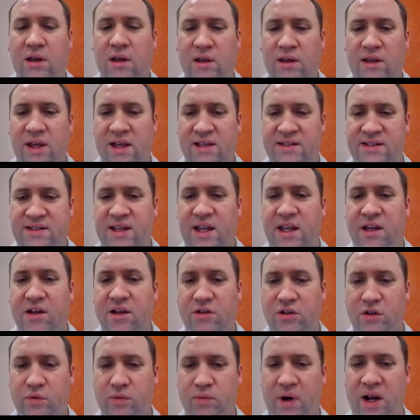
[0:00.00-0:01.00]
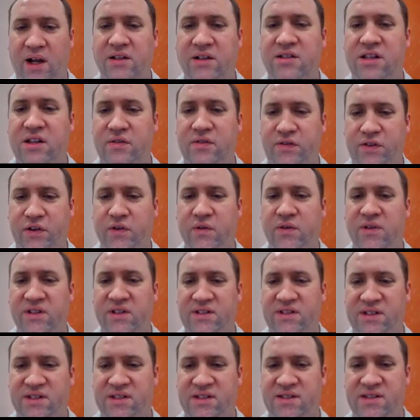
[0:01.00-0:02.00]
Yes, Dale, you round to the
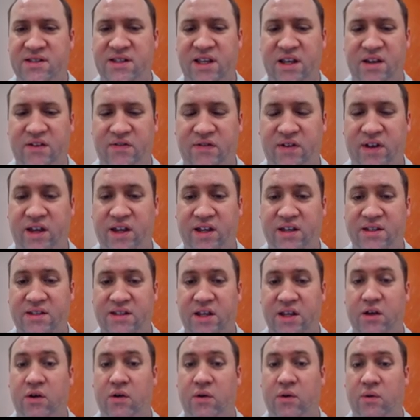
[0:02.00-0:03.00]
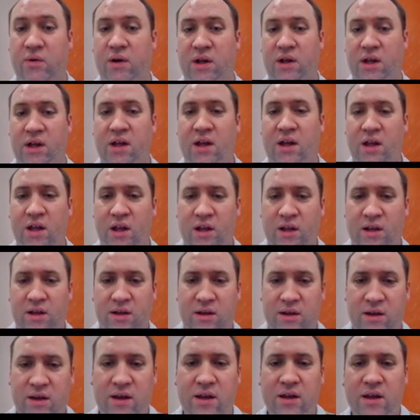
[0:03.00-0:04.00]
fewest sig fig. So
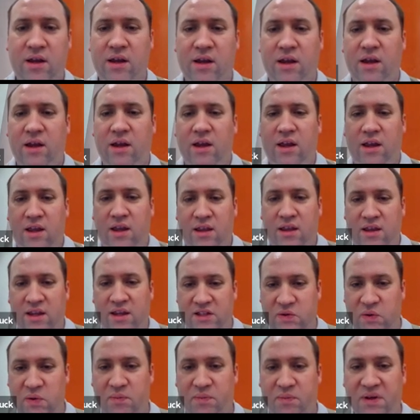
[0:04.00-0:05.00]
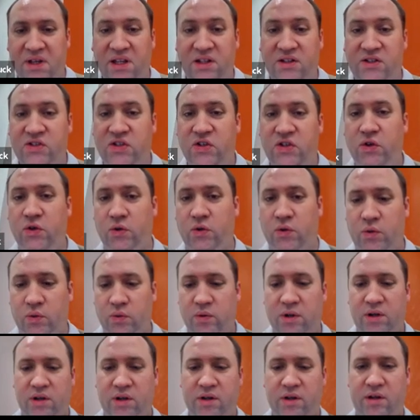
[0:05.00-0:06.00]
this would be 2,
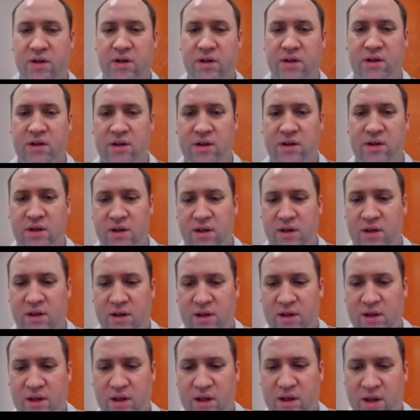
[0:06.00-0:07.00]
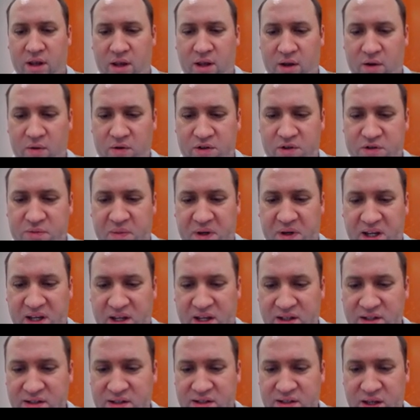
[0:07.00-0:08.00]
which
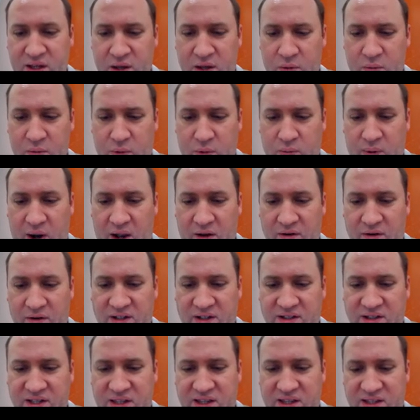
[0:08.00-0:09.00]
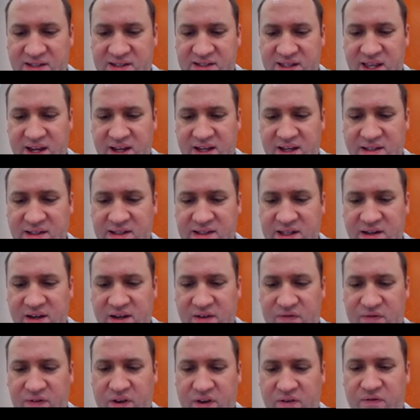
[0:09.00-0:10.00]
means we're rounding to the second
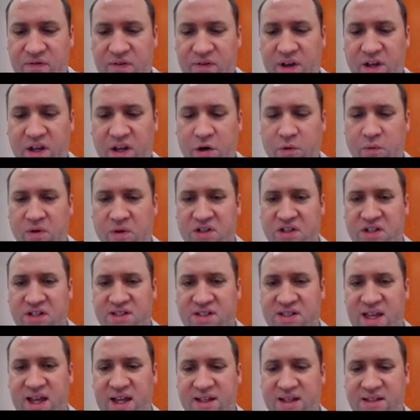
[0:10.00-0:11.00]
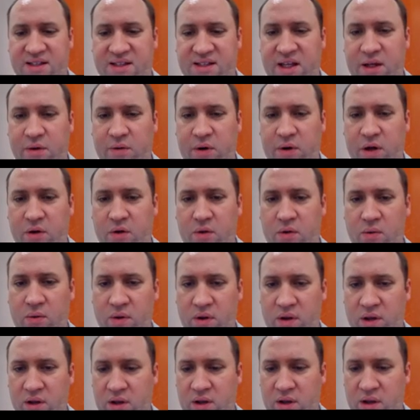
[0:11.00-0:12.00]
significant figure, which is that 0.
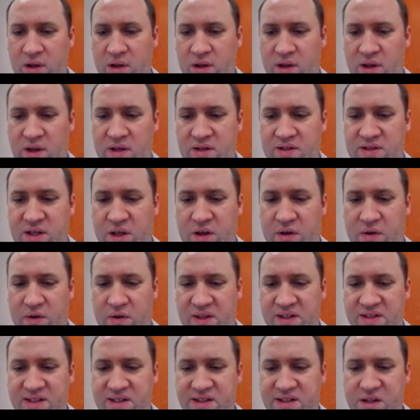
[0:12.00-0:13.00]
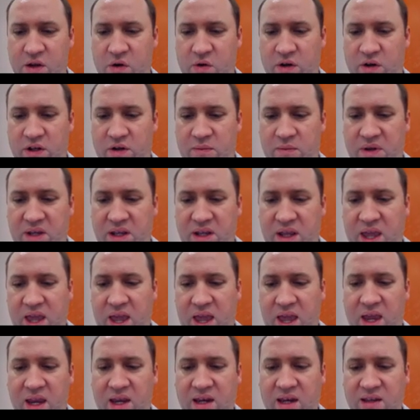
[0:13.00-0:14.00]
So this is going to be
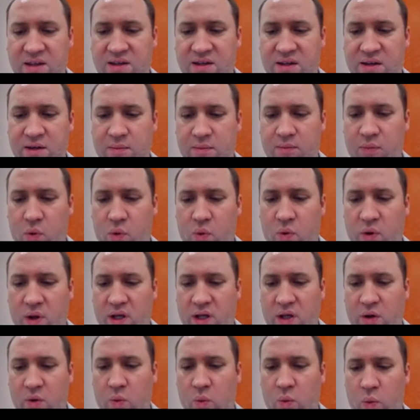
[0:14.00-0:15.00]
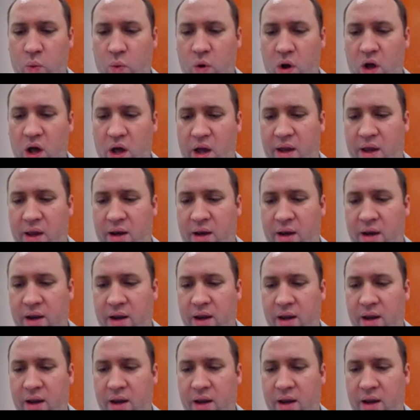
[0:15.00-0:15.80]
8.1